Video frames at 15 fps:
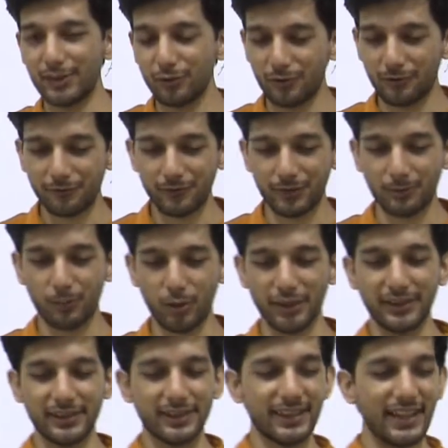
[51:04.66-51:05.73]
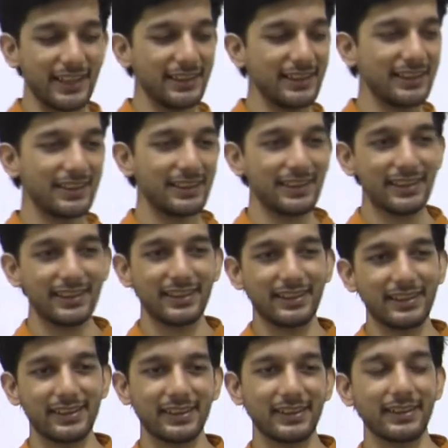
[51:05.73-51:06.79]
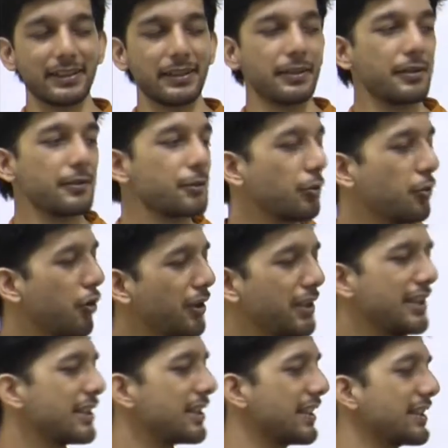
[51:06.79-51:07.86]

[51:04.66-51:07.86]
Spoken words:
value of 0.9. So all these